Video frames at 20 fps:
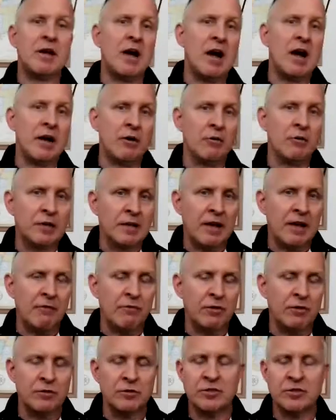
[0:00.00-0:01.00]
and higher
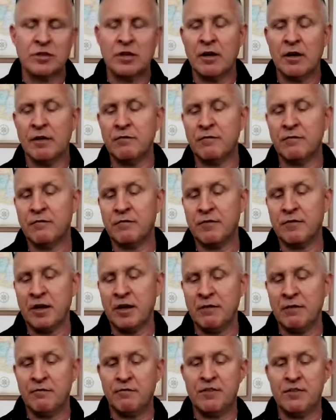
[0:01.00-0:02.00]
levels of,
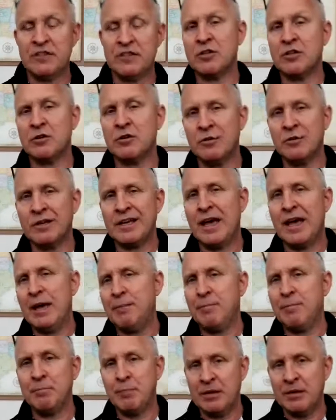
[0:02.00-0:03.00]
of physical
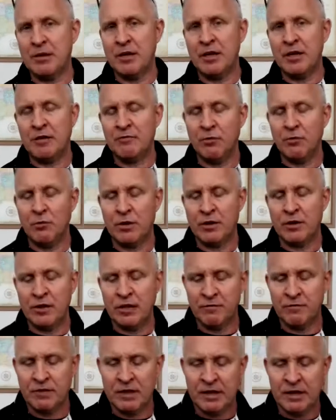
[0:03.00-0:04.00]
capability, if you want to
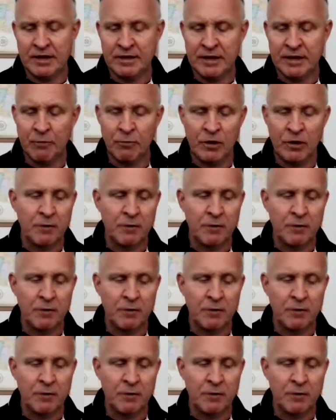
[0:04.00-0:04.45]
think of it like that.